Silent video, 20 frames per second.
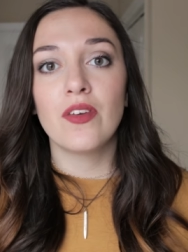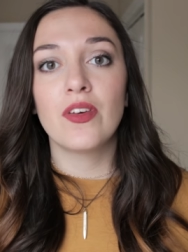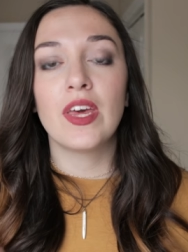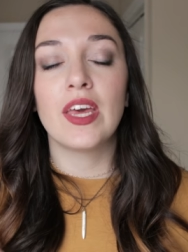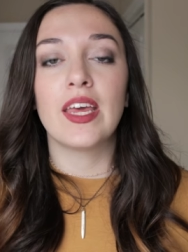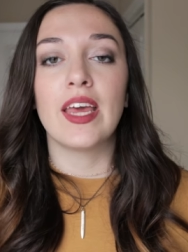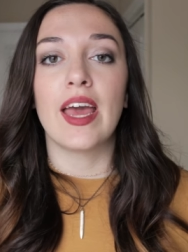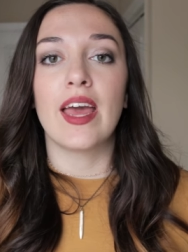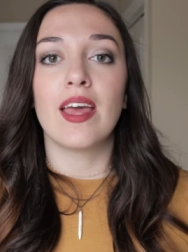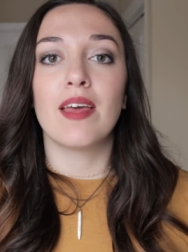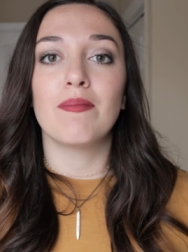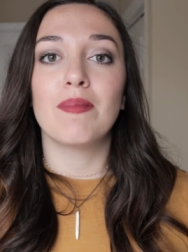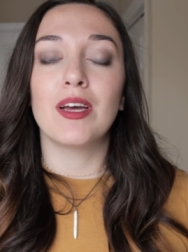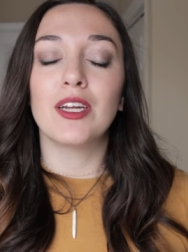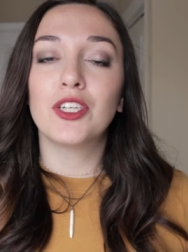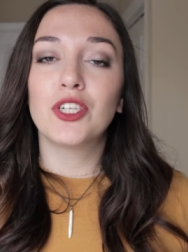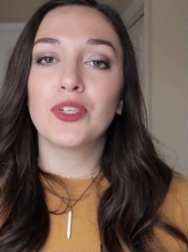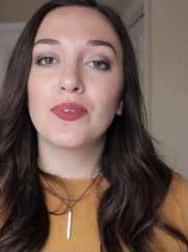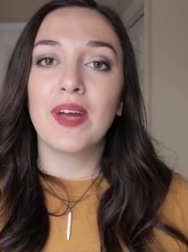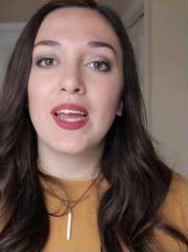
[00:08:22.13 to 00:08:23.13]
You could get him
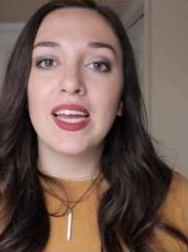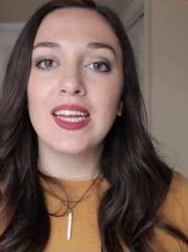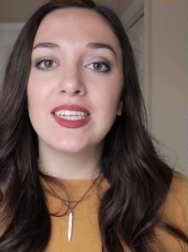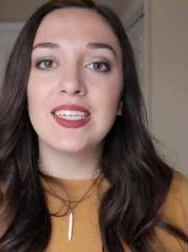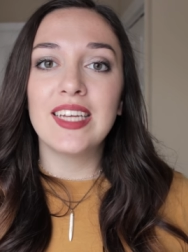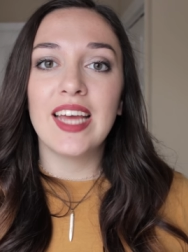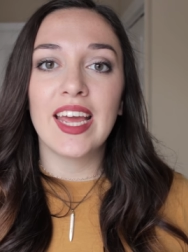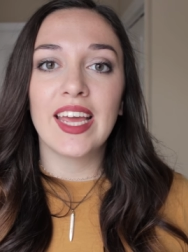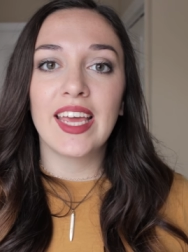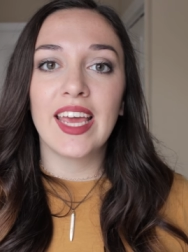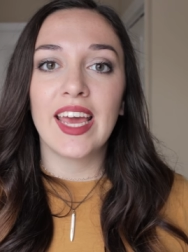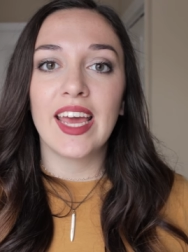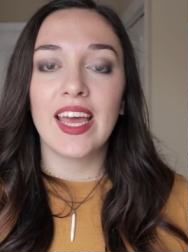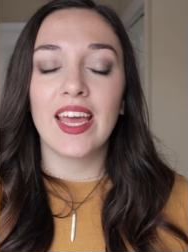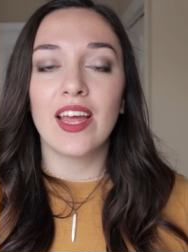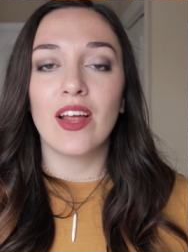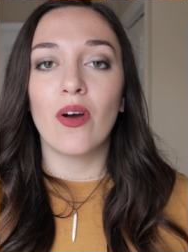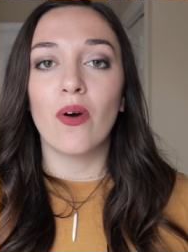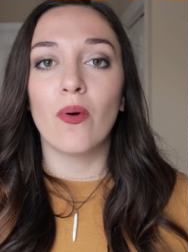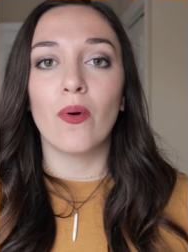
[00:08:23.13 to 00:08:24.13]
a train
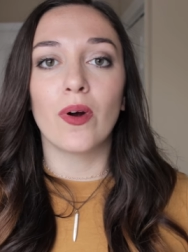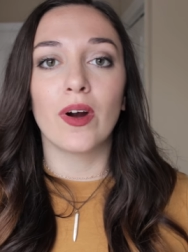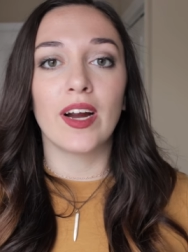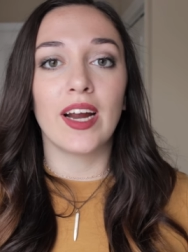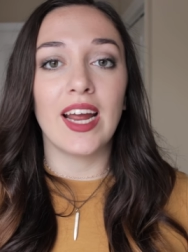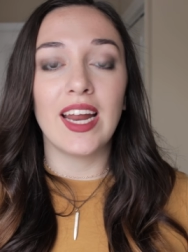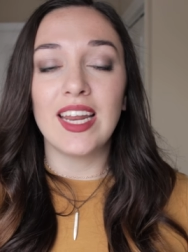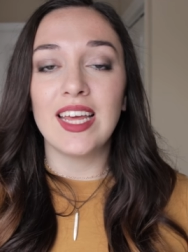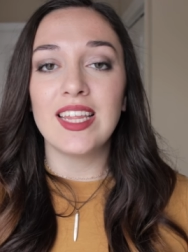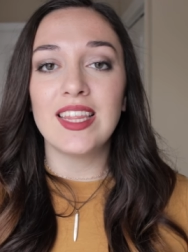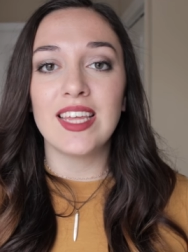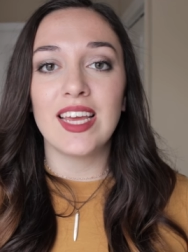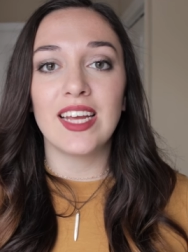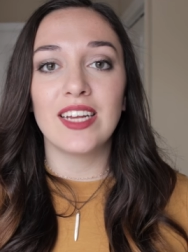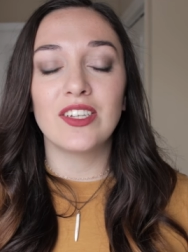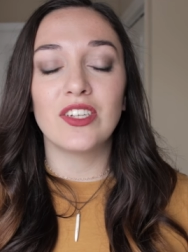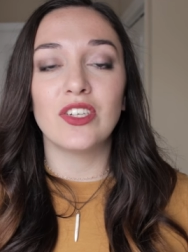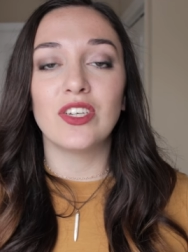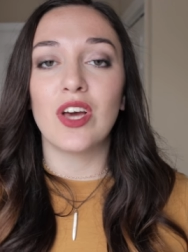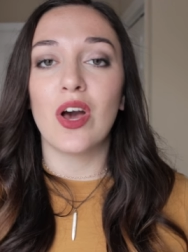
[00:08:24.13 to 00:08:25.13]
ticket or
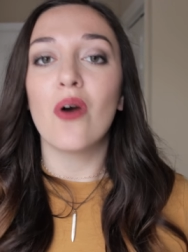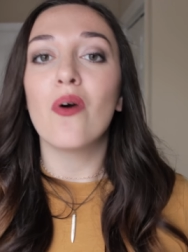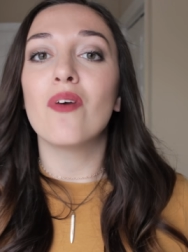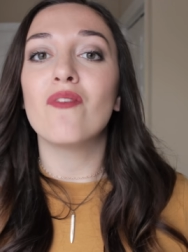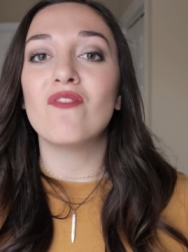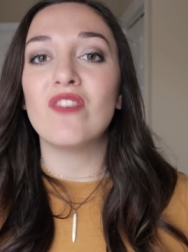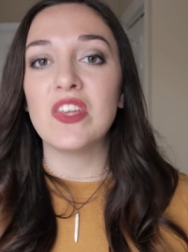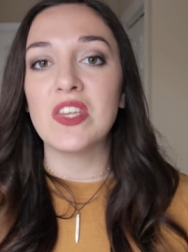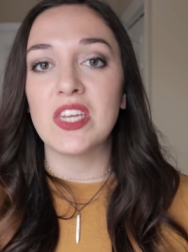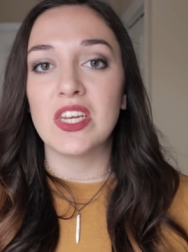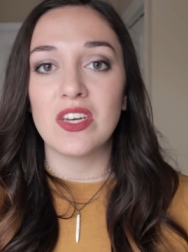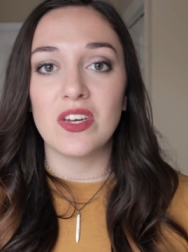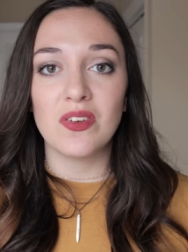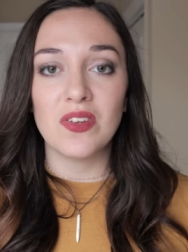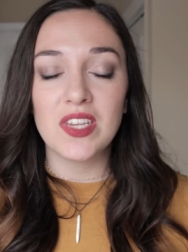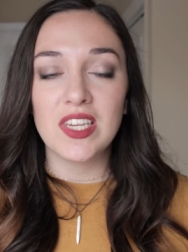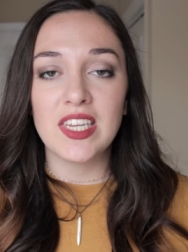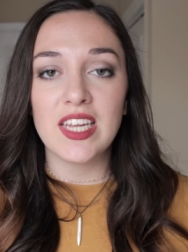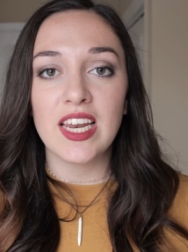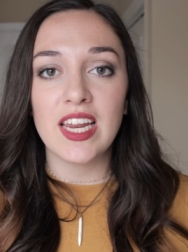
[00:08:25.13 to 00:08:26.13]
anything to go and visit a
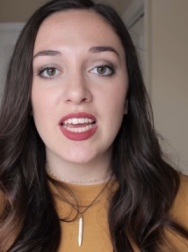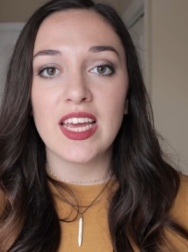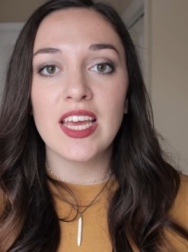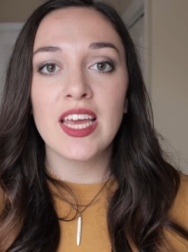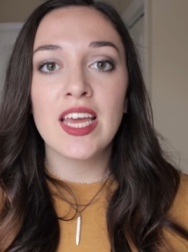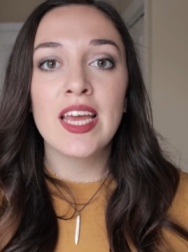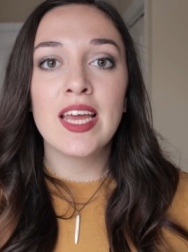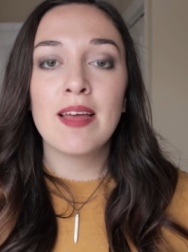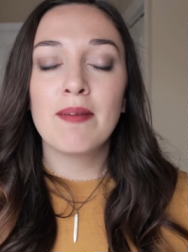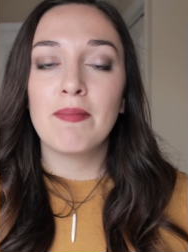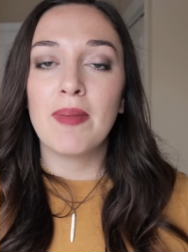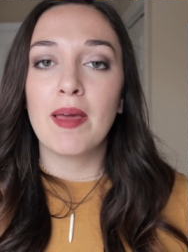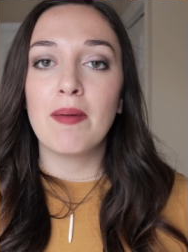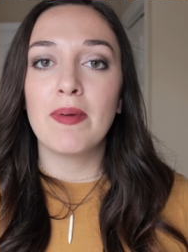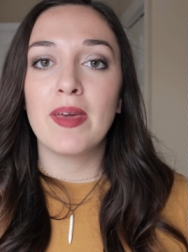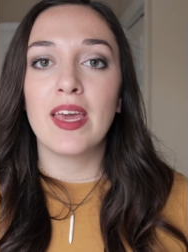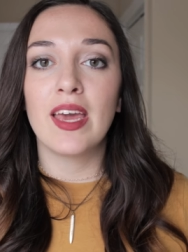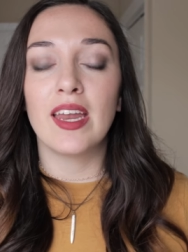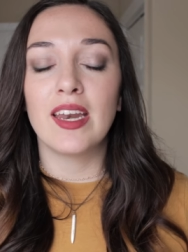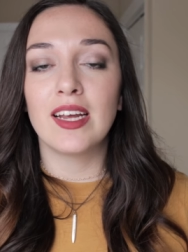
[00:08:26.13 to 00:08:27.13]
new city,
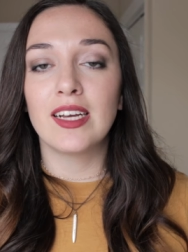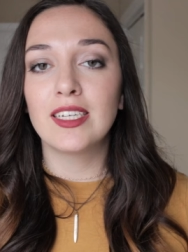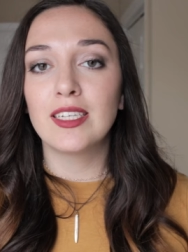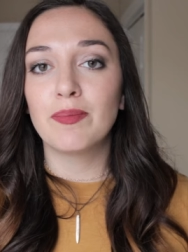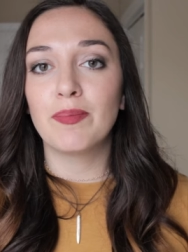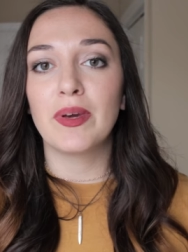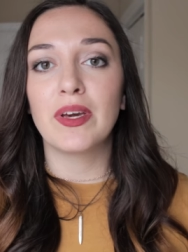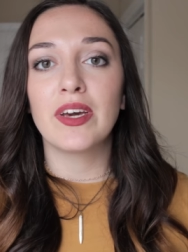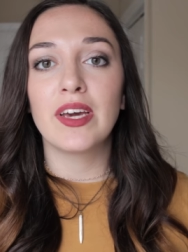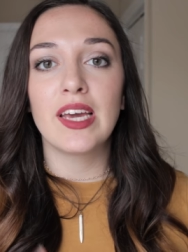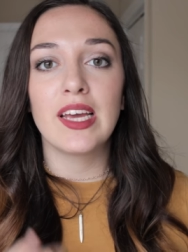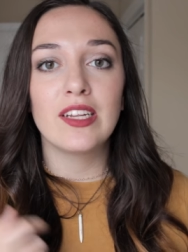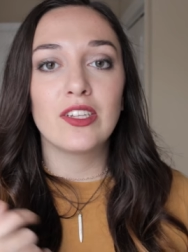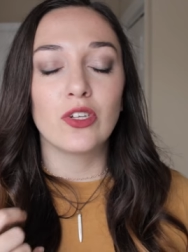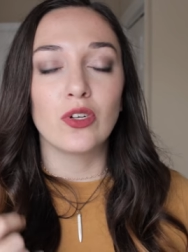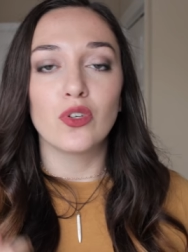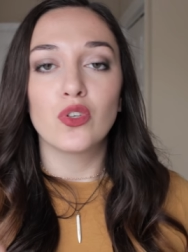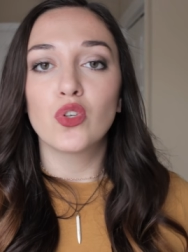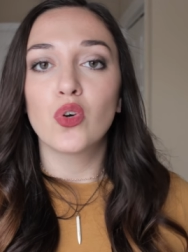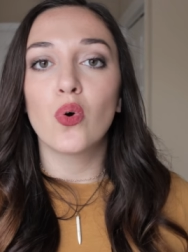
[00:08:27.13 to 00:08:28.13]
maybe an
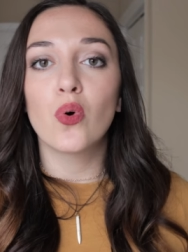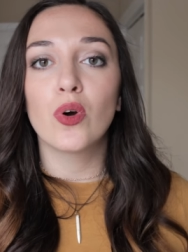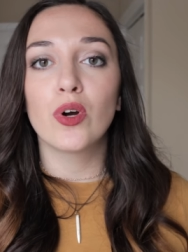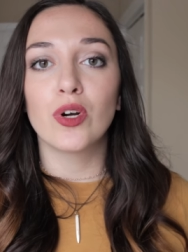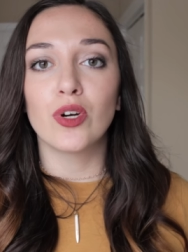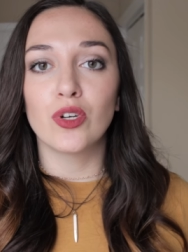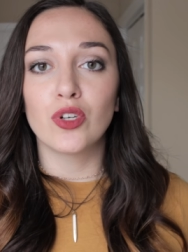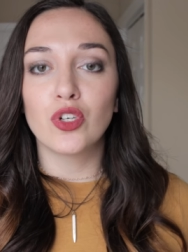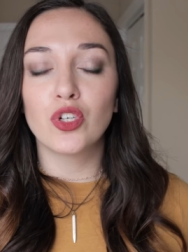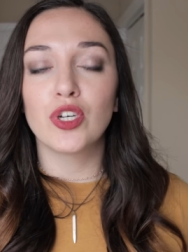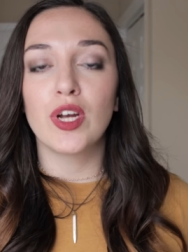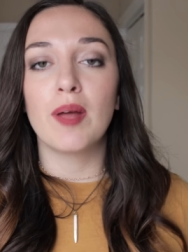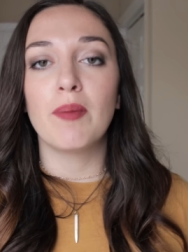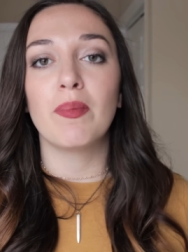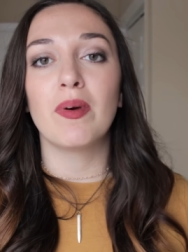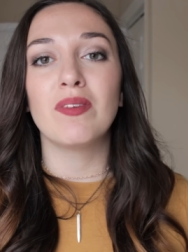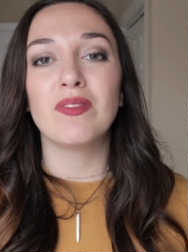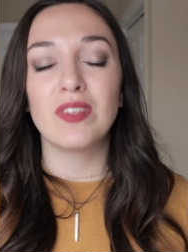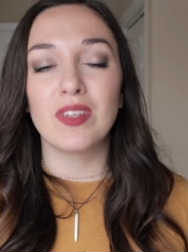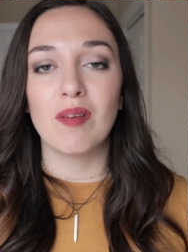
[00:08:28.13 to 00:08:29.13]
experience or tour or
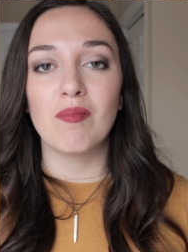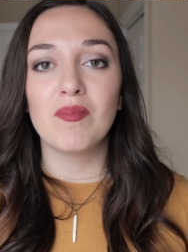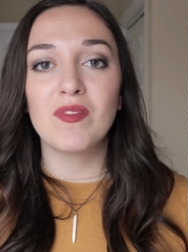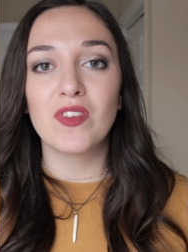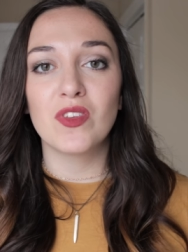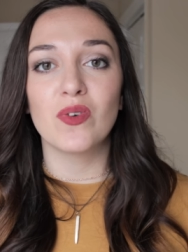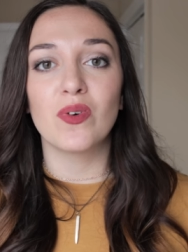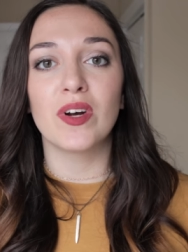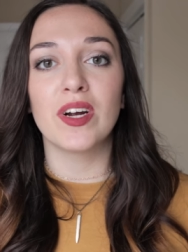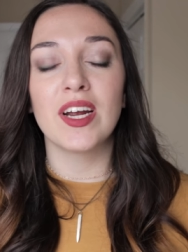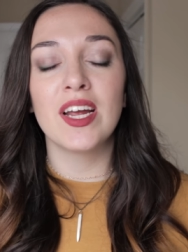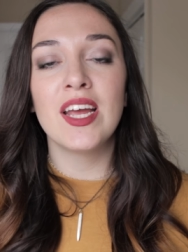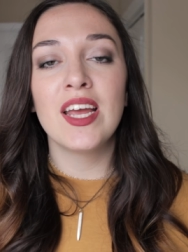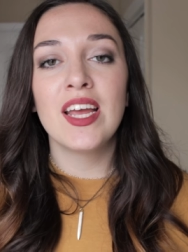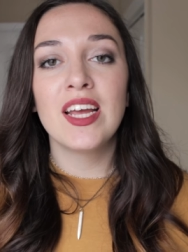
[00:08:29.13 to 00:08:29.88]
trip of some sort